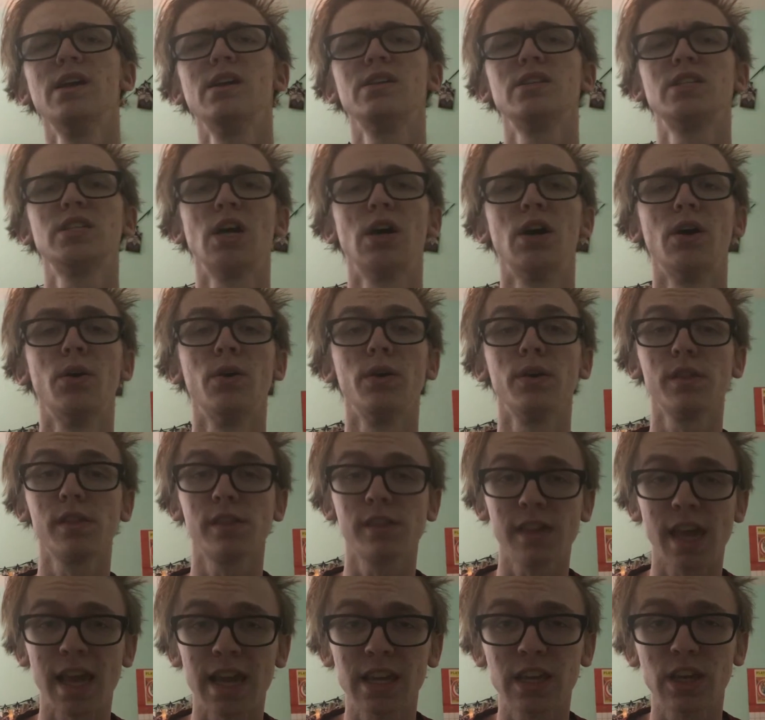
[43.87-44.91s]
So
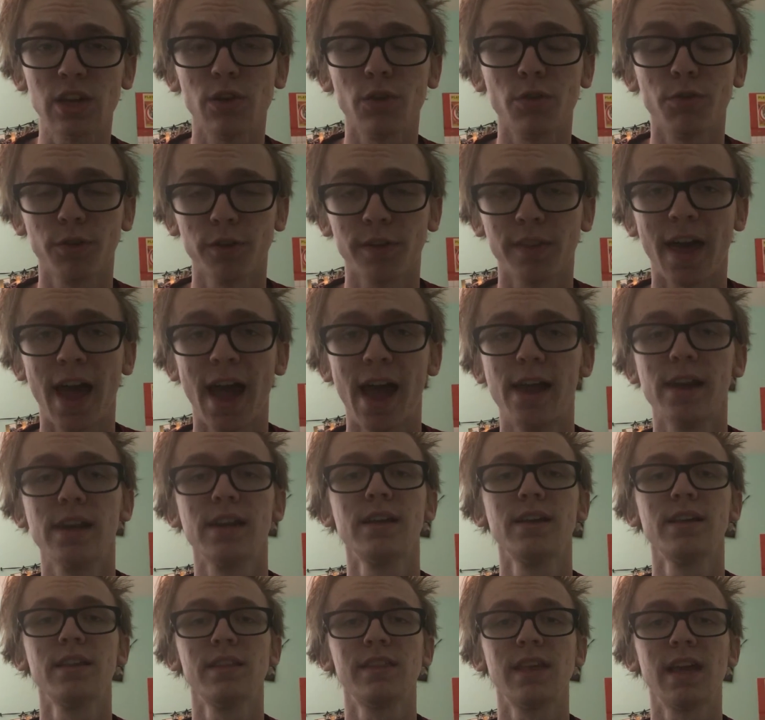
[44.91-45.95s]
thank you for that.
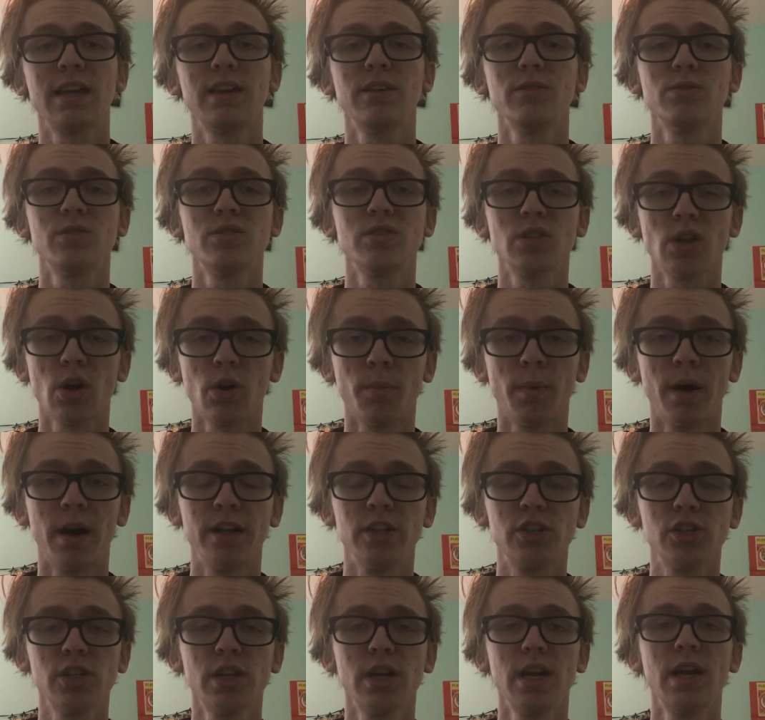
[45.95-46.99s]
Thank you so
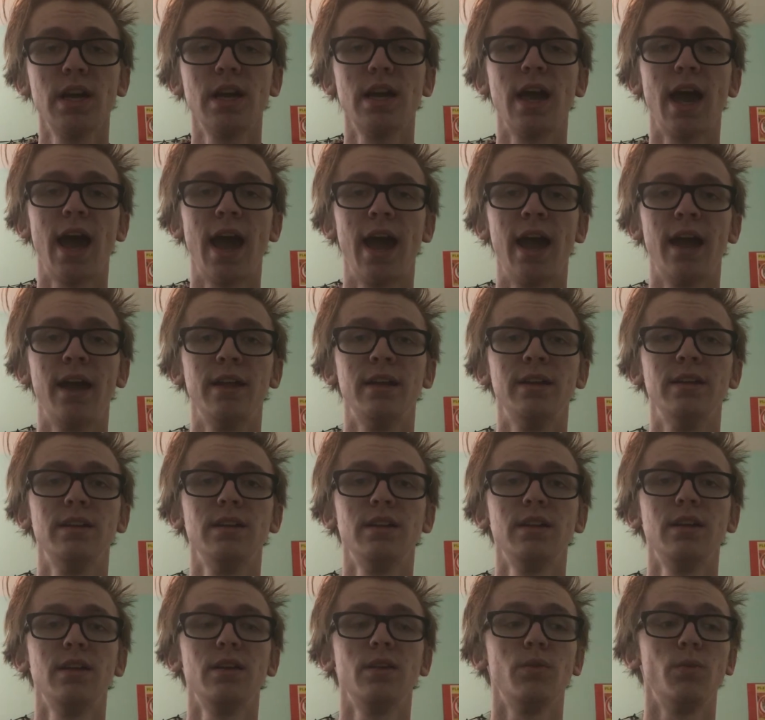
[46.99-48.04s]
much. And
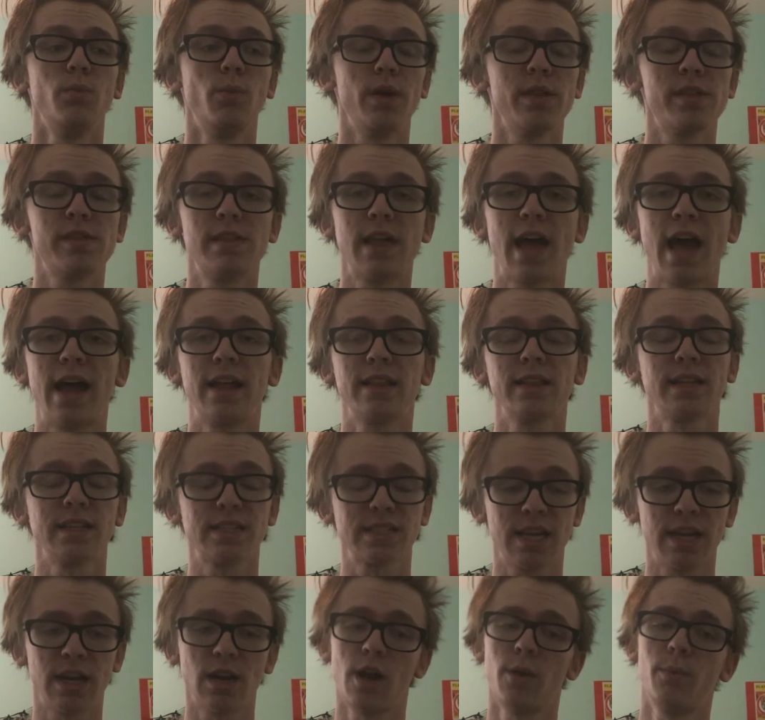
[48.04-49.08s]
with that, let's
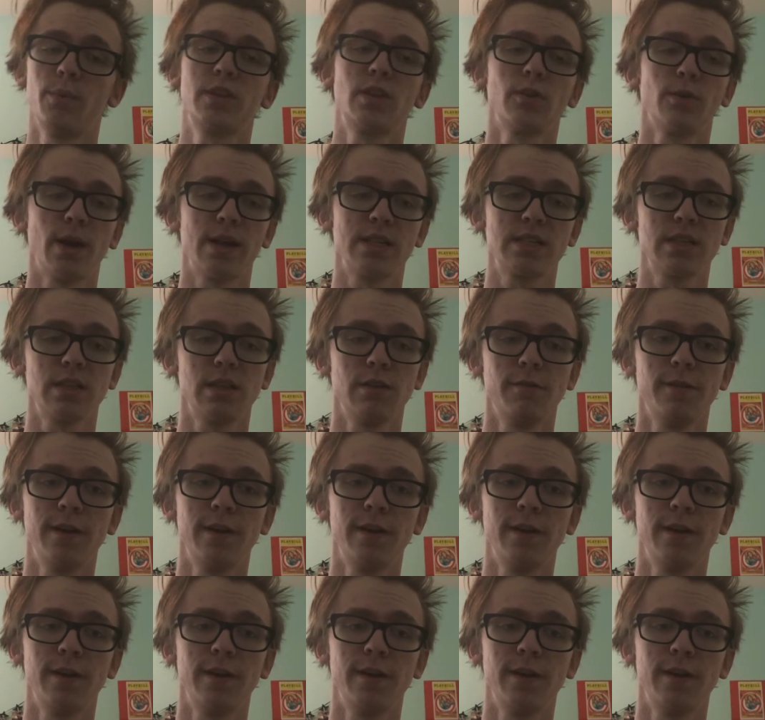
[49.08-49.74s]
get on with the rest of the